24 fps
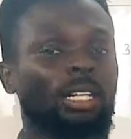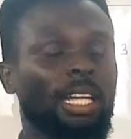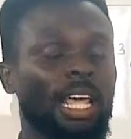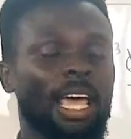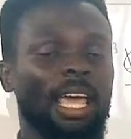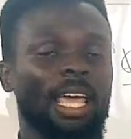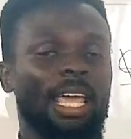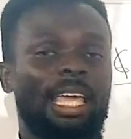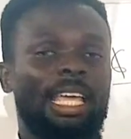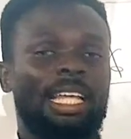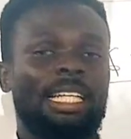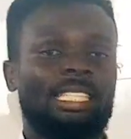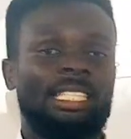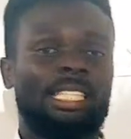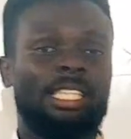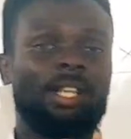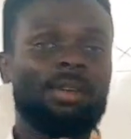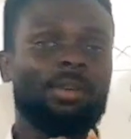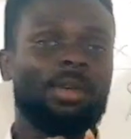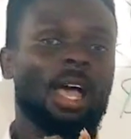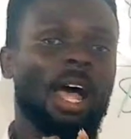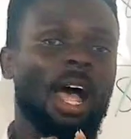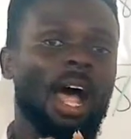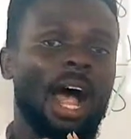the
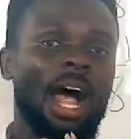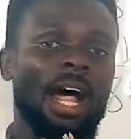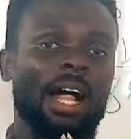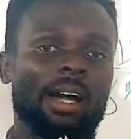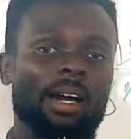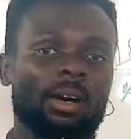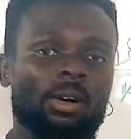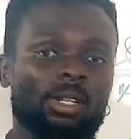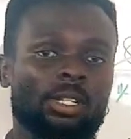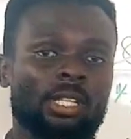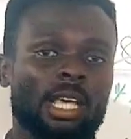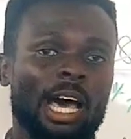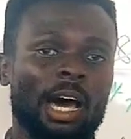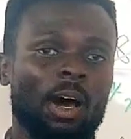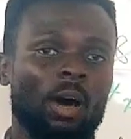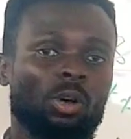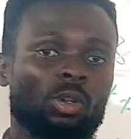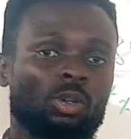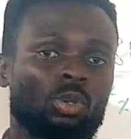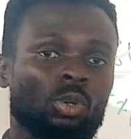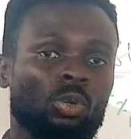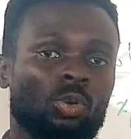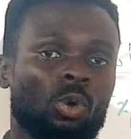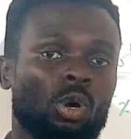interior angles are
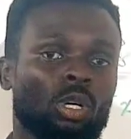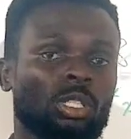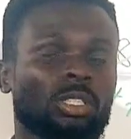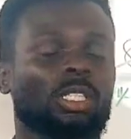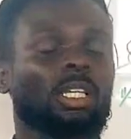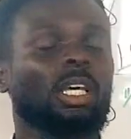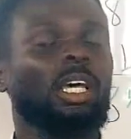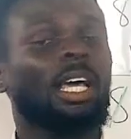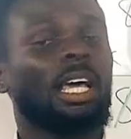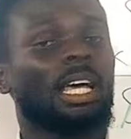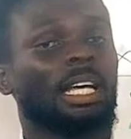also what?